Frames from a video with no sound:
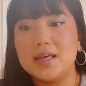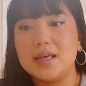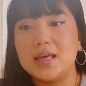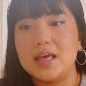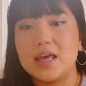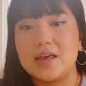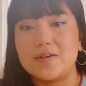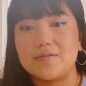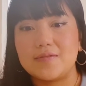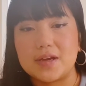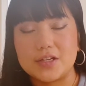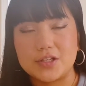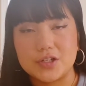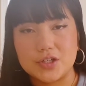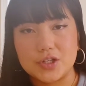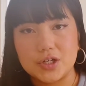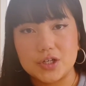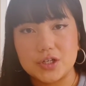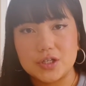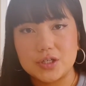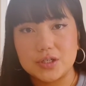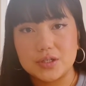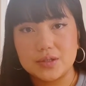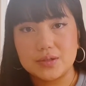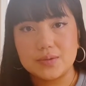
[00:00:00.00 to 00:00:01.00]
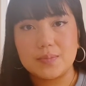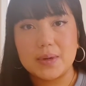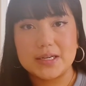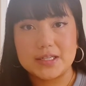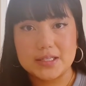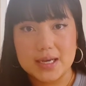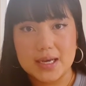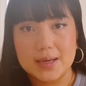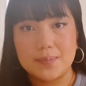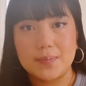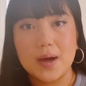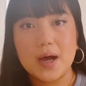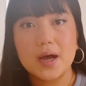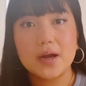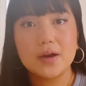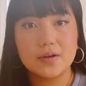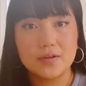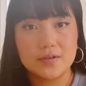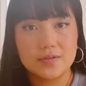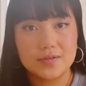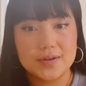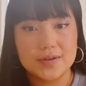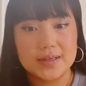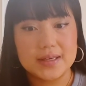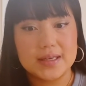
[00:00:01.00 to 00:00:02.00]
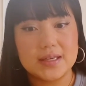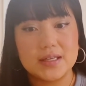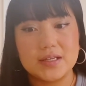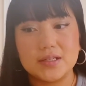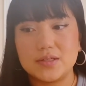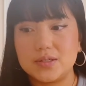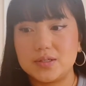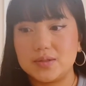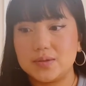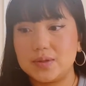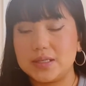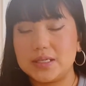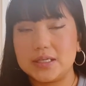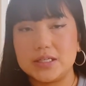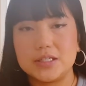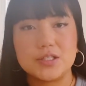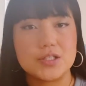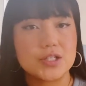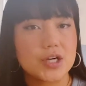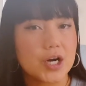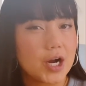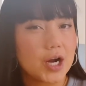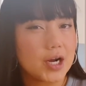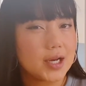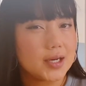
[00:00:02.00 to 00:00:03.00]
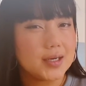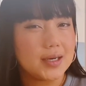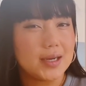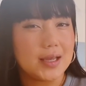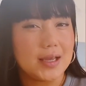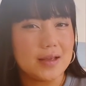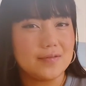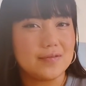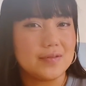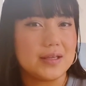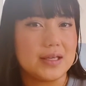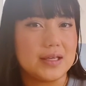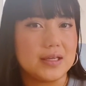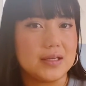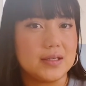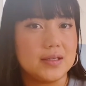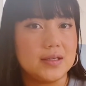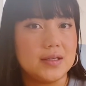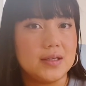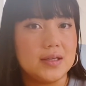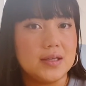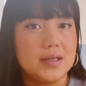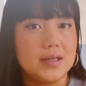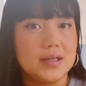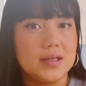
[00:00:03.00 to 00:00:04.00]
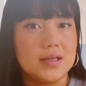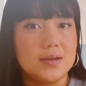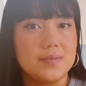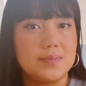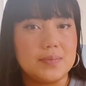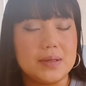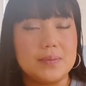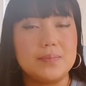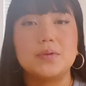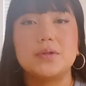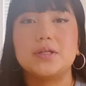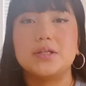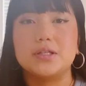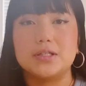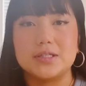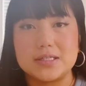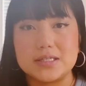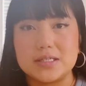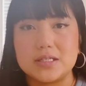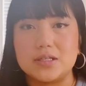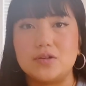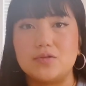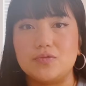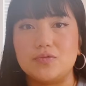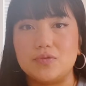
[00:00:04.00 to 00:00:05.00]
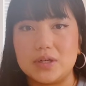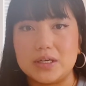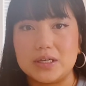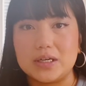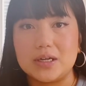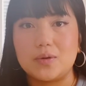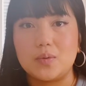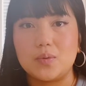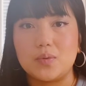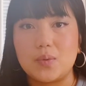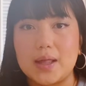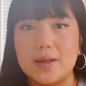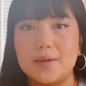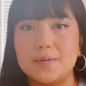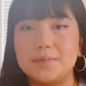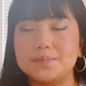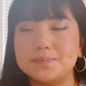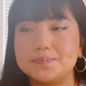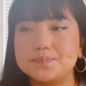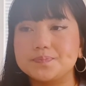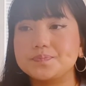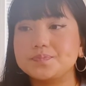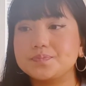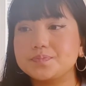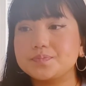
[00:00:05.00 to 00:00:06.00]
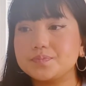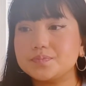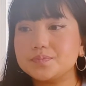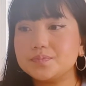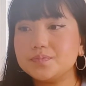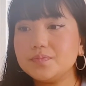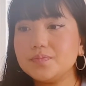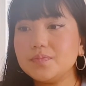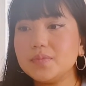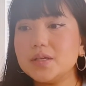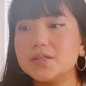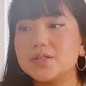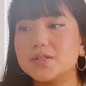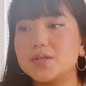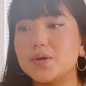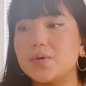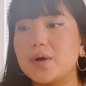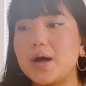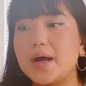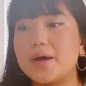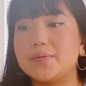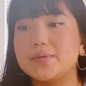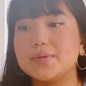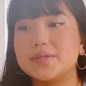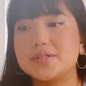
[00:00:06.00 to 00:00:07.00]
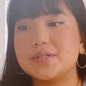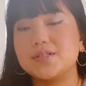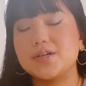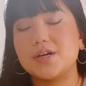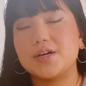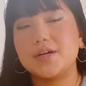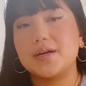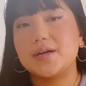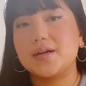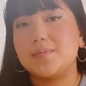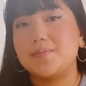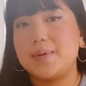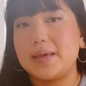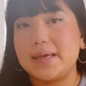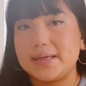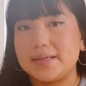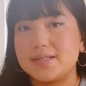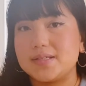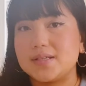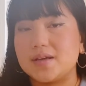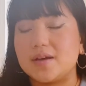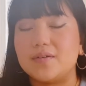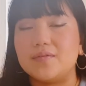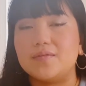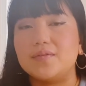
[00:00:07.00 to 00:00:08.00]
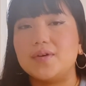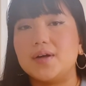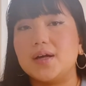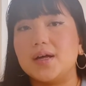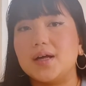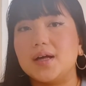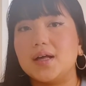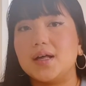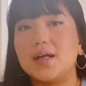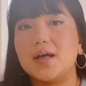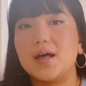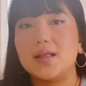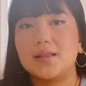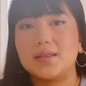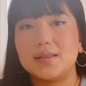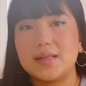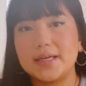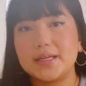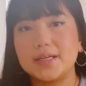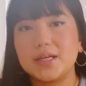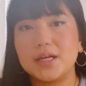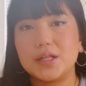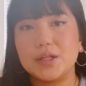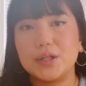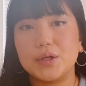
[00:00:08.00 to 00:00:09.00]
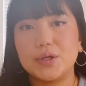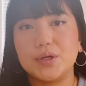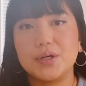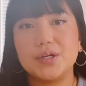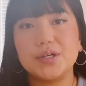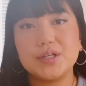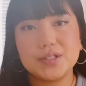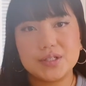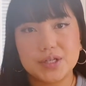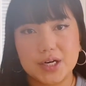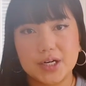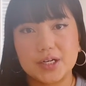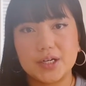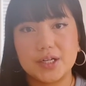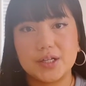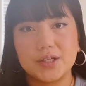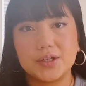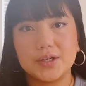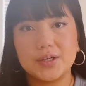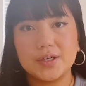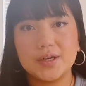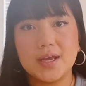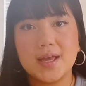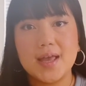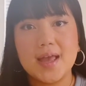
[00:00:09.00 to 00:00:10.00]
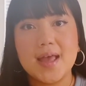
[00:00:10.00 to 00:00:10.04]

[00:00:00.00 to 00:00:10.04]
if I turn my typography into the dark navy, people could still read it well. So I will start at a base of a light color and a dark color,